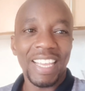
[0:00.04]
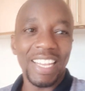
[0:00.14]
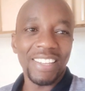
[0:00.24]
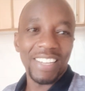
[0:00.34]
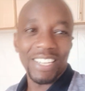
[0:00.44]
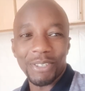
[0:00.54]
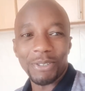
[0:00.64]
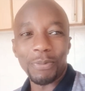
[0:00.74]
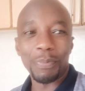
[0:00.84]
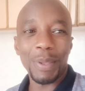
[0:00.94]
Hello, hello,
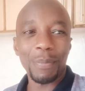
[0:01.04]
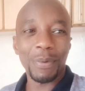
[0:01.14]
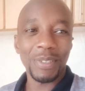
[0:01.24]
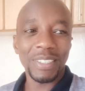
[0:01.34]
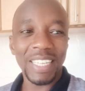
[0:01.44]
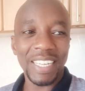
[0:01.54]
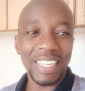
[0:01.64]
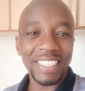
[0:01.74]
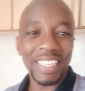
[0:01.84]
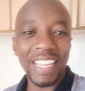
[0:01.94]
good people.
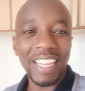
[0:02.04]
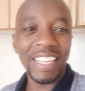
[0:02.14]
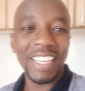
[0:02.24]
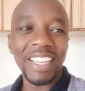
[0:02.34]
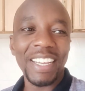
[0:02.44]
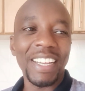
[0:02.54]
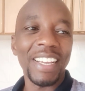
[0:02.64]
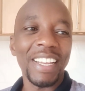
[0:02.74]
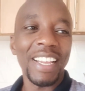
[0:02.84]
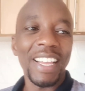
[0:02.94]
Cyrus again here.
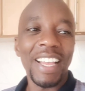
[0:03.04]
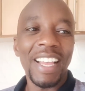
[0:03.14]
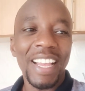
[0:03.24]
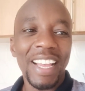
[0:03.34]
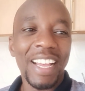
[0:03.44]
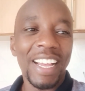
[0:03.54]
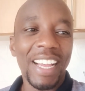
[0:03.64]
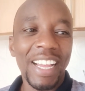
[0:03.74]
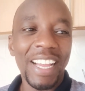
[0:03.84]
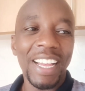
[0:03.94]

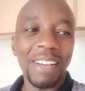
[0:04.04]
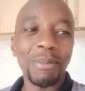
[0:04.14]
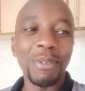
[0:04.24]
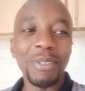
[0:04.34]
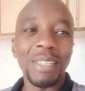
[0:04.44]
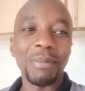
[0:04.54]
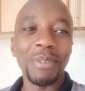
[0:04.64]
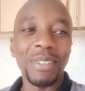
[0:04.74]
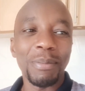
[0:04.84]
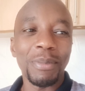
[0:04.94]
I'm good. I'm
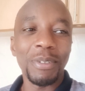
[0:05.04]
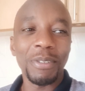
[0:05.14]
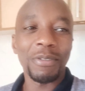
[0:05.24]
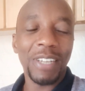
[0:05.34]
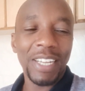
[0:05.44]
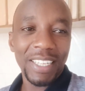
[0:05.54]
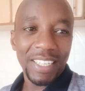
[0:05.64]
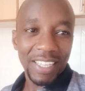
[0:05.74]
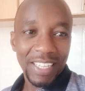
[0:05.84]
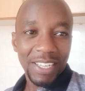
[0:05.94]
doing
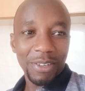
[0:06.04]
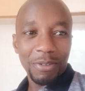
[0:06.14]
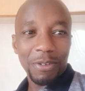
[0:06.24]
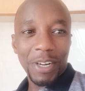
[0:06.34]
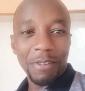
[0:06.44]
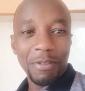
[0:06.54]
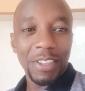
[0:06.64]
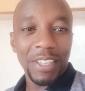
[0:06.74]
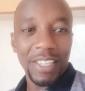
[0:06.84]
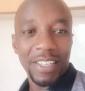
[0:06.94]
fine. I thank God for
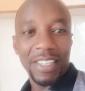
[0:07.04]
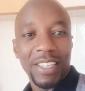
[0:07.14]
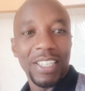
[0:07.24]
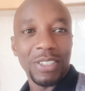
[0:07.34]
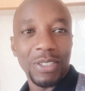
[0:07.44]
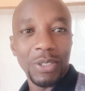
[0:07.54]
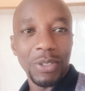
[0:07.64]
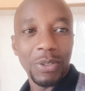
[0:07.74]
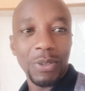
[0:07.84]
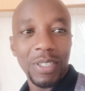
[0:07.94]
everything. He's
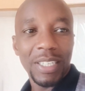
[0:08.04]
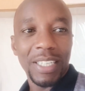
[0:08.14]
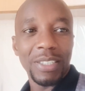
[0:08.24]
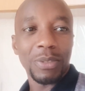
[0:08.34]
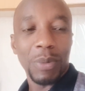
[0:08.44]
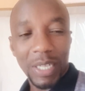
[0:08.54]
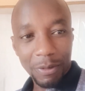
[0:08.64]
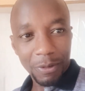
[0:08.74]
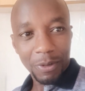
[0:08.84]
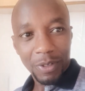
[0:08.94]
so good. He's
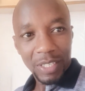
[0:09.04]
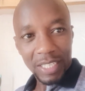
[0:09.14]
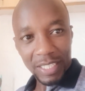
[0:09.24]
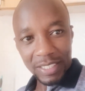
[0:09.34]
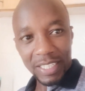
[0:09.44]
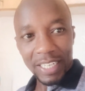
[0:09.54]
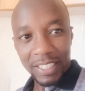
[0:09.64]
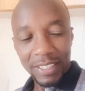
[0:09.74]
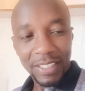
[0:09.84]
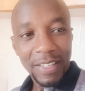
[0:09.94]
wonderful. He's great.